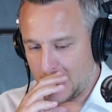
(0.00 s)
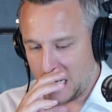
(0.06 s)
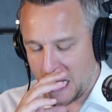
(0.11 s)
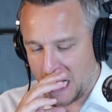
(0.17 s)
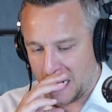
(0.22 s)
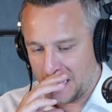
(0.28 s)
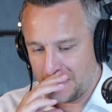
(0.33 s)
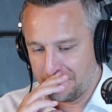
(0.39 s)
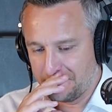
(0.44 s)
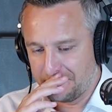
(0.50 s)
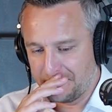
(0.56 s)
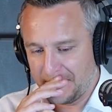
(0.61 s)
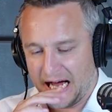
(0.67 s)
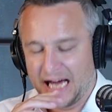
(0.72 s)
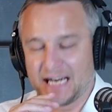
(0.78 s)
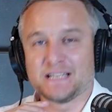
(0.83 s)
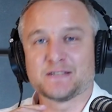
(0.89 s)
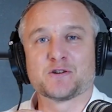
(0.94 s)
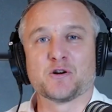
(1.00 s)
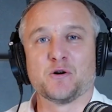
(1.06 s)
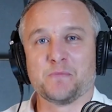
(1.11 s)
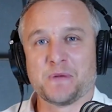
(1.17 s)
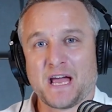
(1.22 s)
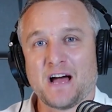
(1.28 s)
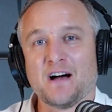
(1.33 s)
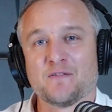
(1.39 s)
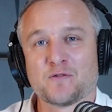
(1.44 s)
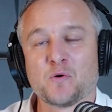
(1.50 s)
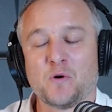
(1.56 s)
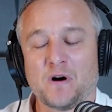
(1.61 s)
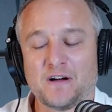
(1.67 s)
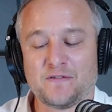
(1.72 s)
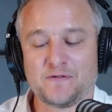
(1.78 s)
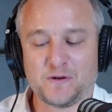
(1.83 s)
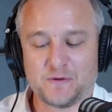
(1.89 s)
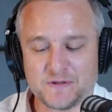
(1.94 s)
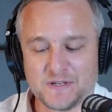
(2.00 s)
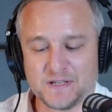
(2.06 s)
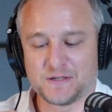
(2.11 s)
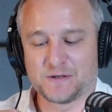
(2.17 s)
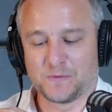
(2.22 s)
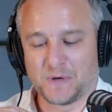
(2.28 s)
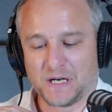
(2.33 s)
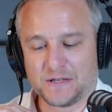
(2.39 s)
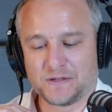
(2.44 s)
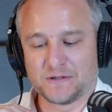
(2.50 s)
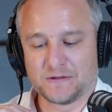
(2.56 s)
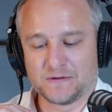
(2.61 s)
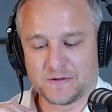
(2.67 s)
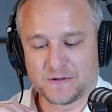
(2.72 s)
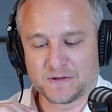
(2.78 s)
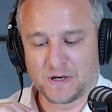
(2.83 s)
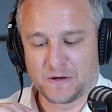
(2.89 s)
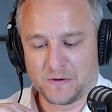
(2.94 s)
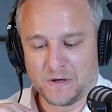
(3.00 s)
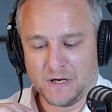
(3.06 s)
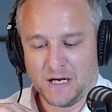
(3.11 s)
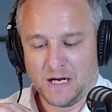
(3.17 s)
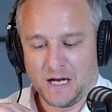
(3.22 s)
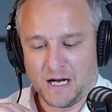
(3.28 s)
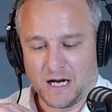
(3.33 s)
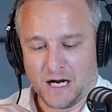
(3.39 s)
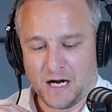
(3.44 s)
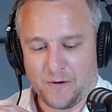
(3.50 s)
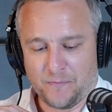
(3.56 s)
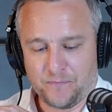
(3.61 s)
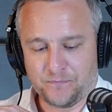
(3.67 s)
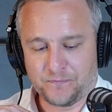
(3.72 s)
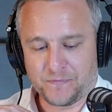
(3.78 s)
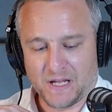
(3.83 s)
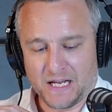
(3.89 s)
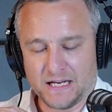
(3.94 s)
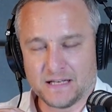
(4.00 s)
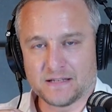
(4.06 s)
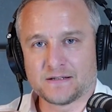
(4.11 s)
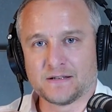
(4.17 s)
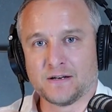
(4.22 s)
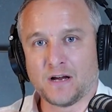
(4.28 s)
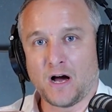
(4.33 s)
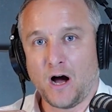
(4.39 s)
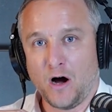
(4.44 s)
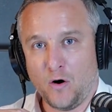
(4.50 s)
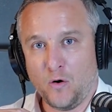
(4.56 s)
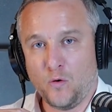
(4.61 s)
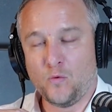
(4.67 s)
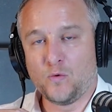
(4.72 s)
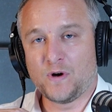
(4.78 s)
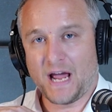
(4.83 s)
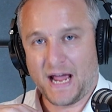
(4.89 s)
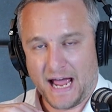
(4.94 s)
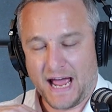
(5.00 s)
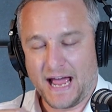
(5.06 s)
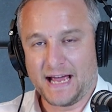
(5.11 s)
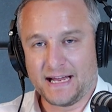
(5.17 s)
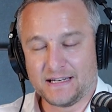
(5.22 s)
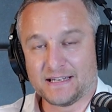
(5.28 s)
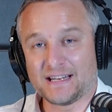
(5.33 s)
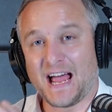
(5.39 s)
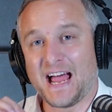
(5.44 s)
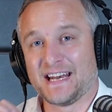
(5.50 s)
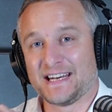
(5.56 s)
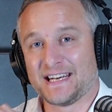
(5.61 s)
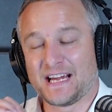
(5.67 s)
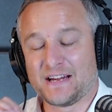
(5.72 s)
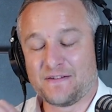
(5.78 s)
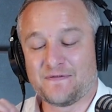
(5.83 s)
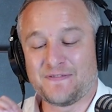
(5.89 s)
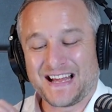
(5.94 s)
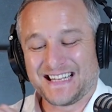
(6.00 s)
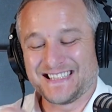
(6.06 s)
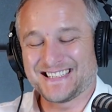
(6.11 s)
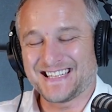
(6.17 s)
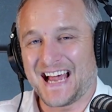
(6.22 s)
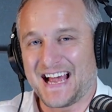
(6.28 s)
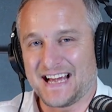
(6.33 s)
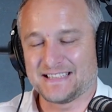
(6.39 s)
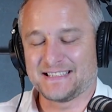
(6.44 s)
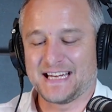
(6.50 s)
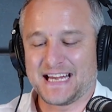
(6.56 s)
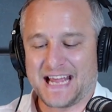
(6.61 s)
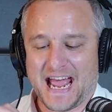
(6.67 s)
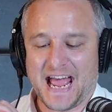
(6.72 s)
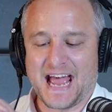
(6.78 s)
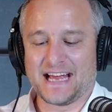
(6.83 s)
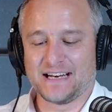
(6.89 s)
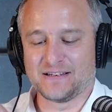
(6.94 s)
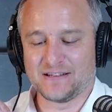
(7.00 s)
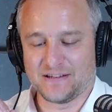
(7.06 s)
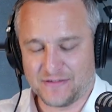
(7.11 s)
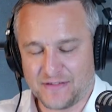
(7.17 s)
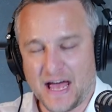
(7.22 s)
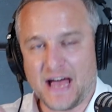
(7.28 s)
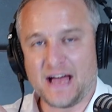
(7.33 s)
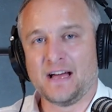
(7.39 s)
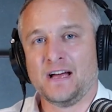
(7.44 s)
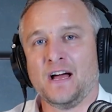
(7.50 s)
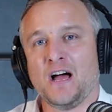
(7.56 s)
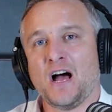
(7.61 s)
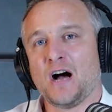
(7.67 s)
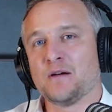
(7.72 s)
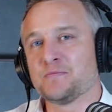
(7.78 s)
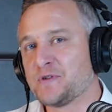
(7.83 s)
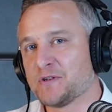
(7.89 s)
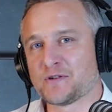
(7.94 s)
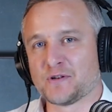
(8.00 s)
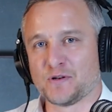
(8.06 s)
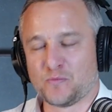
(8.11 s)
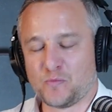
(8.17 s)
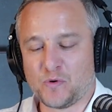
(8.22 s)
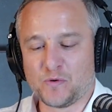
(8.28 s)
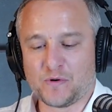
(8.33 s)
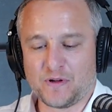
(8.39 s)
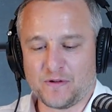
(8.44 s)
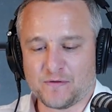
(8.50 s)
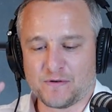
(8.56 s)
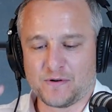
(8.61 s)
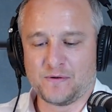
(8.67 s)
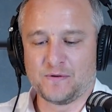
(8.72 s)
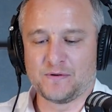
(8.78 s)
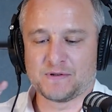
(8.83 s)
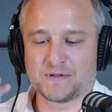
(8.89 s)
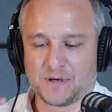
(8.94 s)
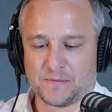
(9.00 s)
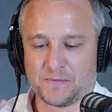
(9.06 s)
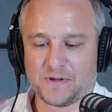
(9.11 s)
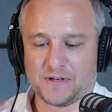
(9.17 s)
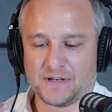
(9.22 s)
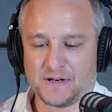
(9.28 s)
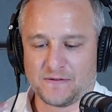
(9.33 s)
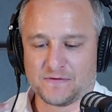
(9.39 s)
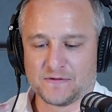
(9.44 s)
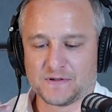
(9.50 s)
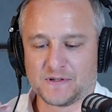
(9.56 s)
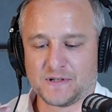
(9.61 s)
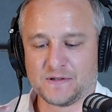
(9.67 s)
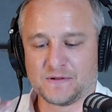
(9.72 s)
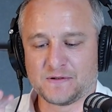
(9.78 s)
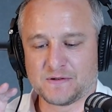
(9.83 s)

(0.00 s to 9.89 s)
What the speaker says: And it's got me out of quite a few situations. So it's an old hand and a fantastic hand at that. I'm just going to walk you through some of the differences.